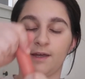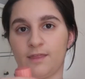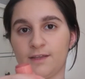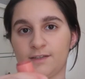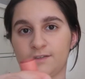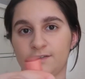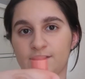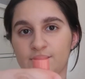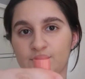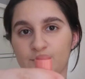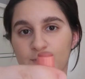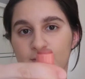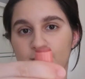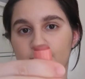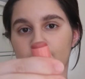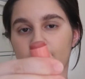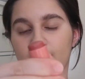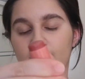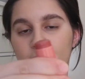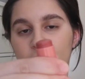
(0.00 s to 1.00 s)
This is what the
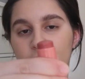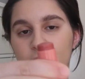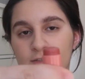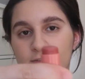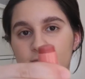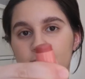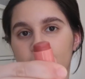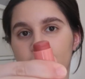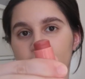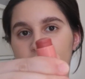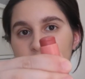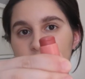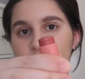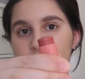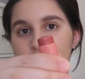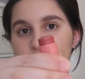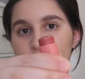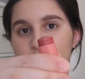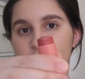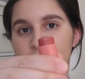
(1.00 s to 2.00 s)
color looks like. It's a
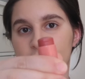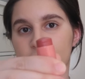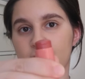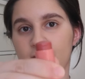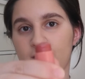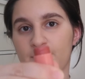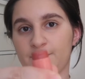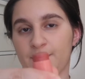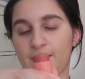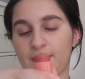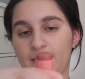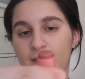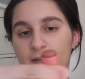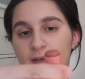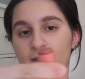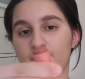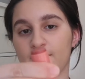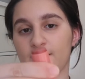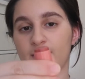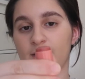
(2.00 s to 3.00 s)
twist up,
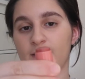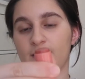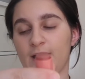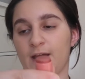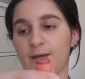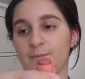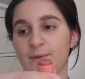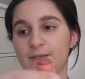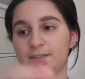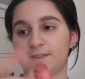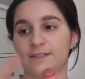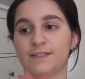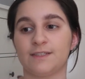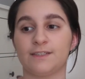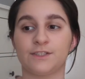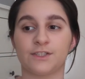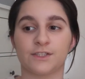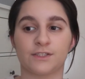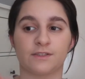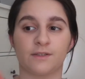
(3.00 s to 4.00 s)
and I
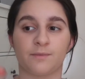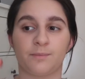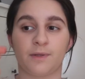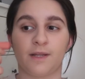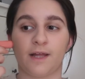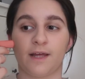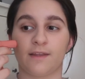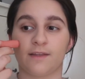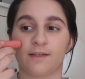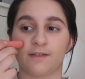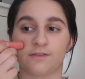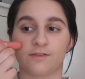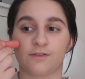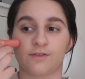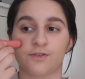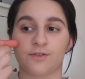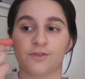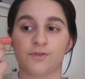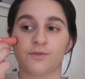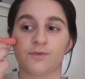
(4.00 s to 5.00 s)
basically just apply this
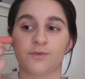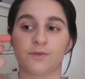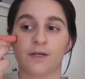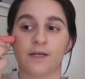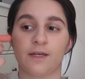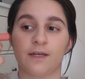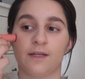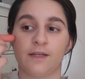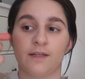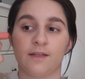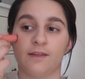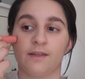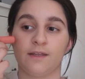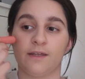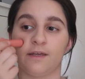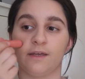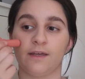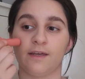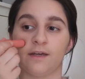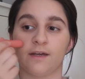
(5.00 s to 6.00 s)
to
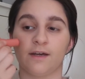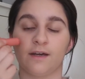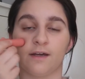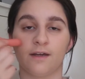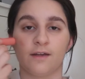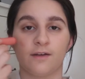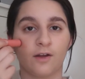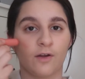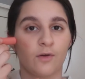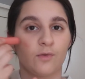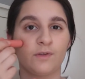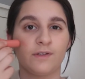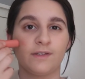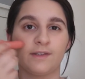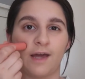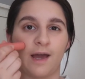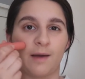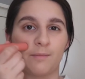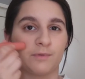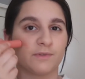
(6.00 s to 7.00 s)
the, not only
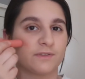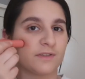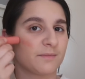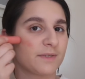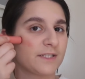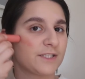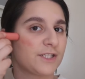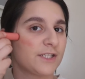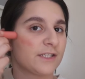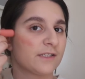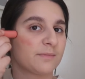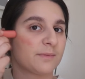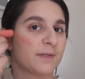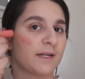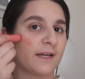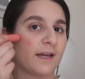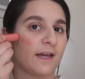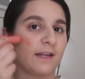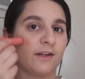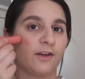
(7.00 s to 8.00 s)
the apples of my cheeks, but
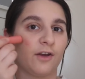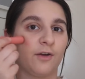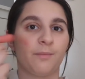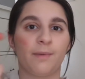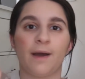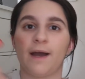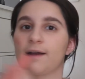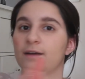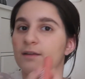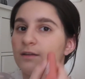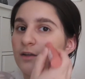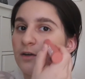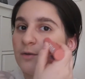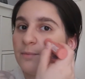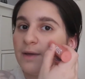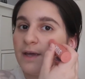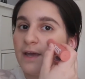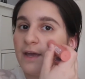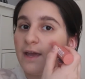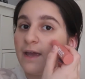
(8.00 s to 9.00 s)
I kind of go back a little
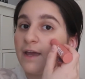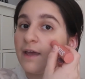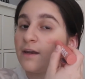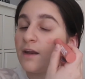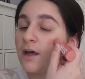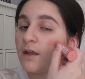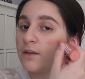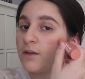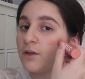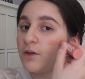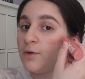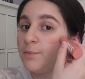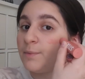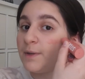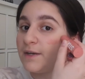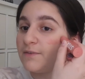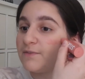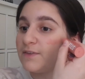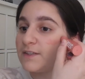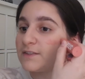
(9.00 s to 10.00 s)
bit, and a little
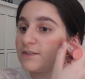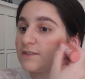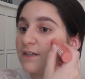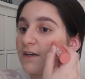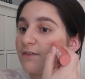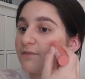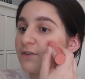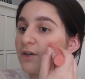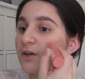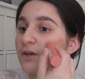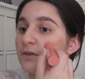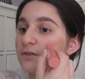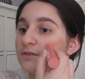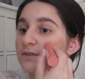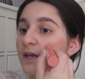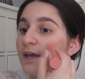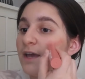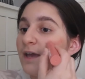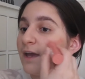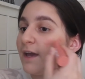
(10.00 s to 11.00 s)
bit of this stuff goes
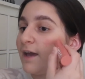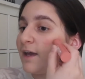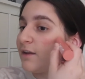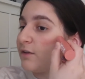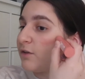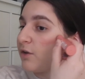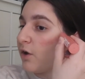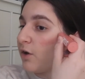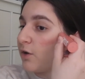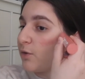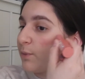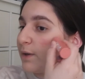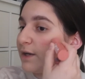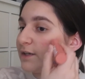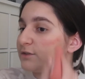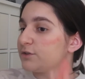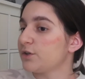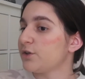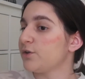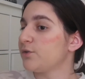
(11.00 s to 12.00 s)
a long way.
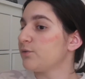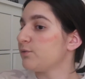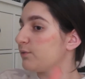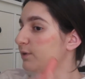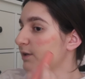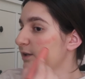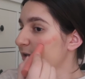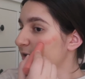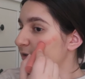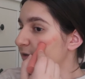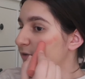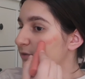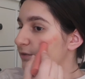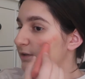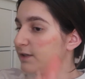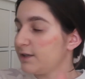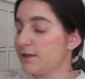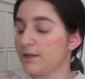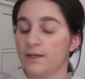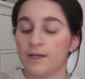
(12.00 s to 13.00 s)
So you really don't
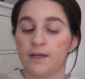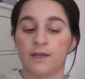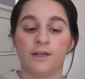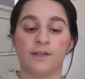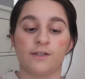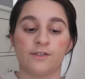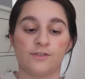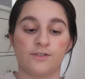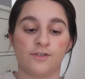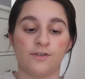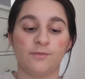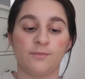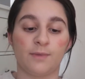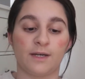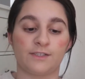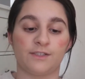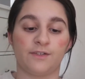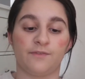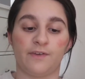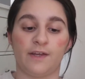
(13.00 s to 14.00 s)
need too
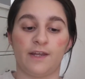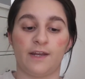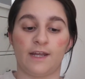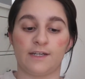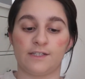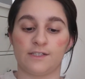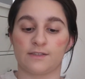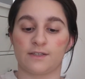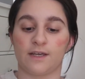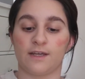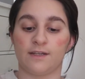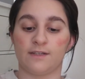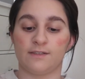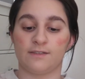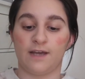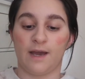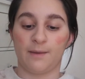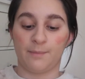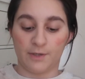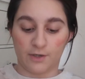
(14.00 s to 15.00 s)
much of it. I just kind of
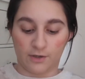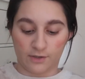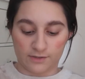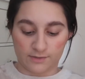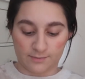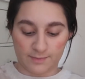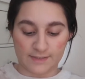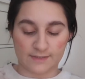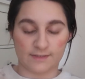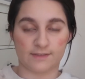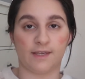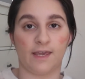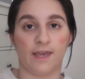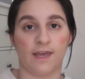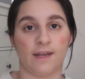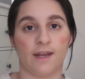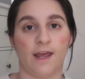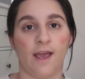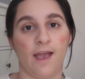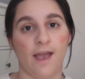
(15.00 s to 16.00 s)
dab it onto my
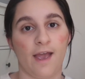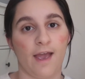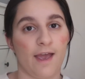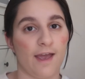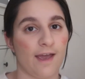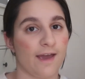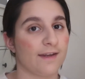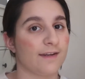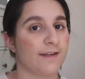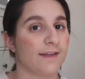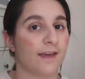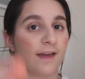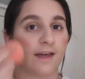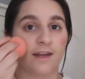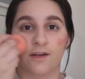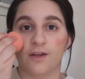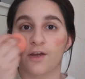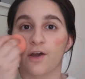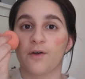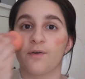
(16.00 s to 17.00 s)
skin, and
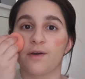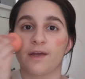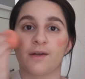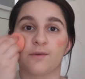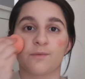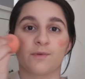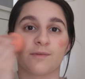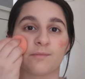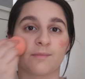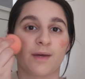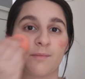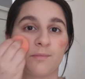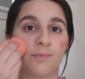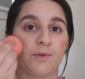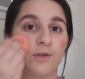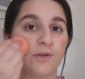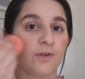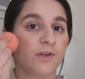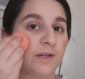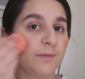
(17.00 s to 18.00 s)
again, go in with my
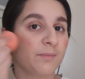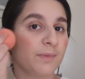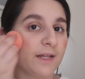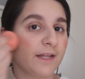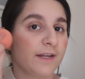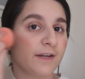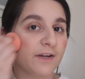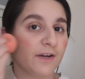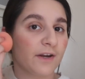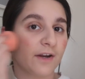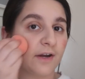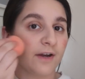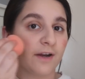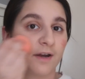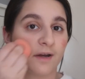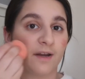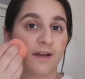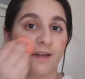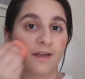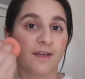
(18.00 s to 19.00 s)
beauty blender
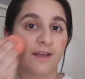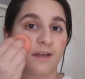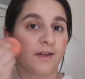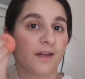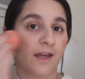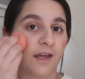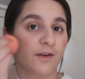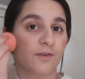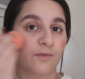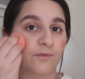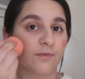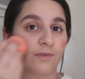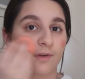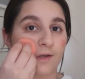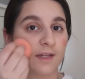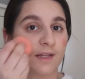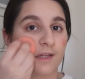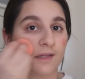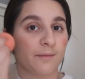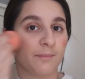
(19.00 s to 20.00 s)
and
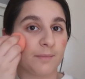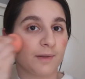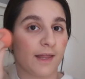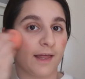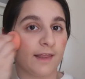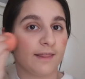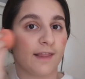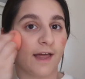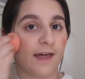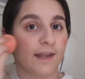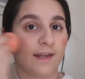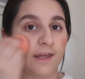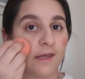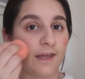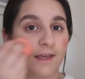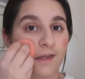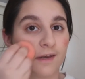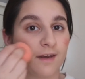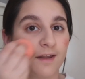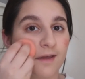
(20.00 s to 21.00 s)
really blend that
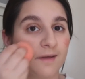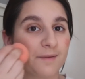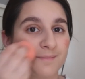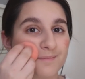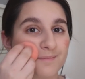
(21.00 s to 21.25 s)
in.